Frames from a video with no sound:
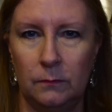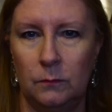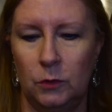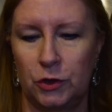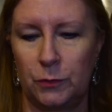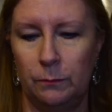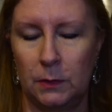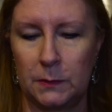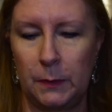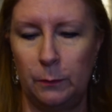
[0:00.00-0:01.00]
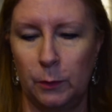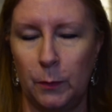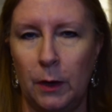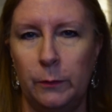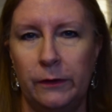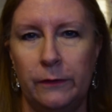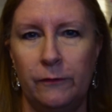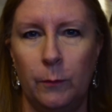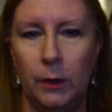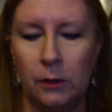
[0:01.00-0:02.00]
which most people are probably
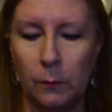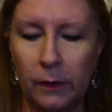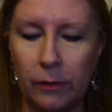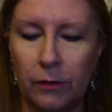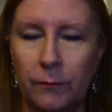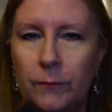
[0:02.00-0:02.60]
familiar with.